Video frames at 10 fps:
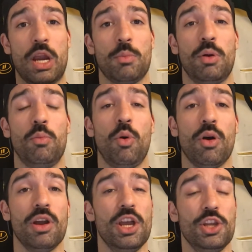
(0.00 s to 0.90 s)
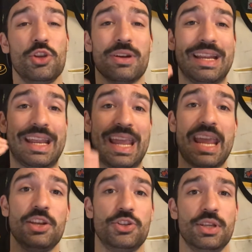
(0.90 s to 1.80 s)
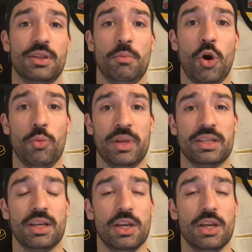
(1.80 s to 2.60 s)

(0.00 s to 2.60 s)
but more you're engaged in the moment.